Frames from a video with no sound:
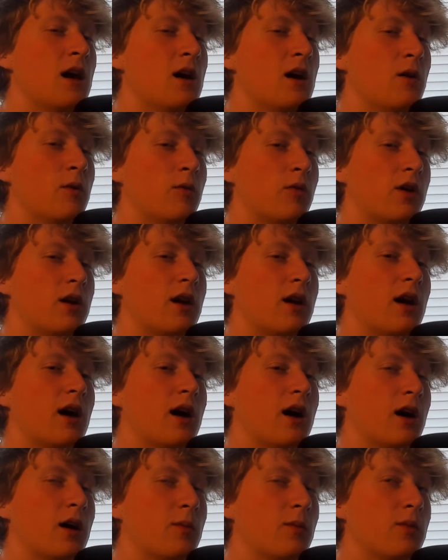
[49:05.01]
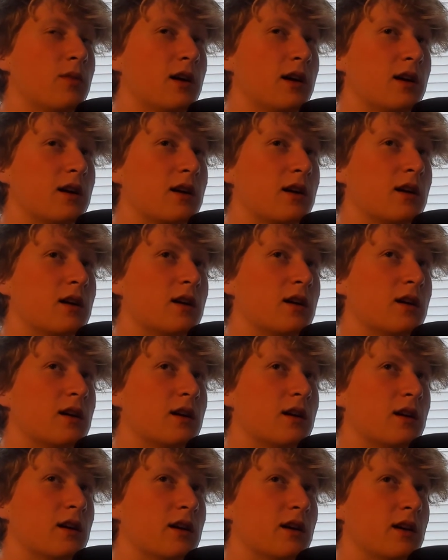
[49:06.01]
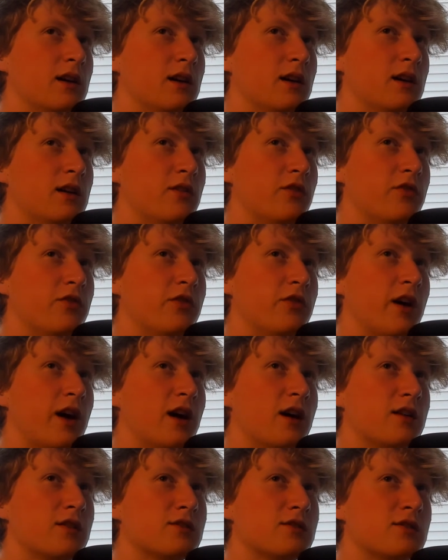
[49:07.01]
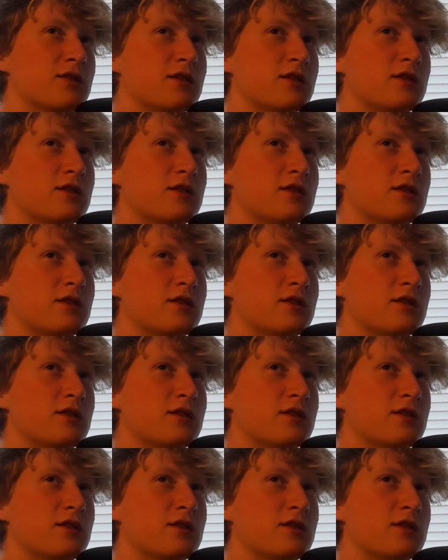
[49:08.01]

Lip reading: when I'm like in a fast,